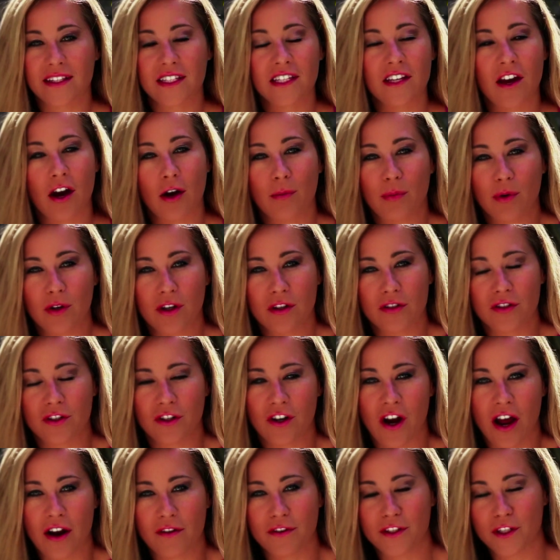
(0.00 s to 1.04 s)
a young producer
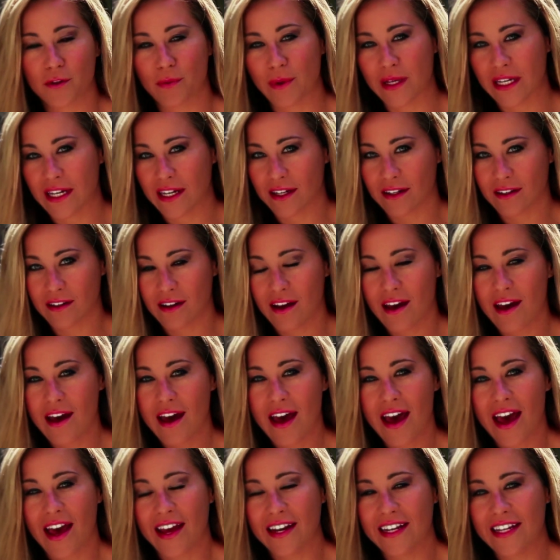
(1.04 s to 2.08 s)
out of Sweden,
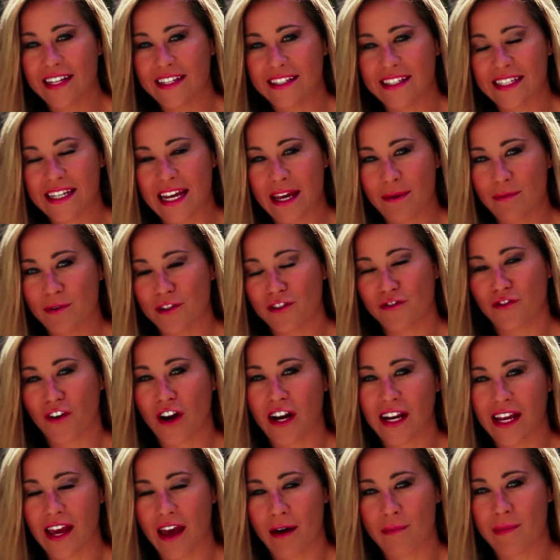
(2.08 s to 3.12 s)
and his name is
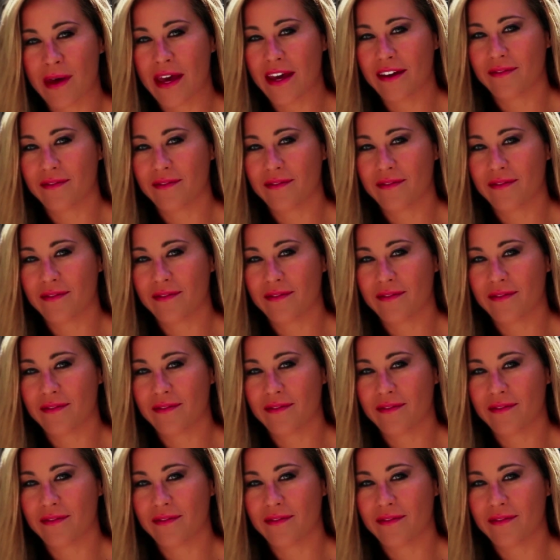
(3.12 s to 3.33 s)
Freddie Emmett.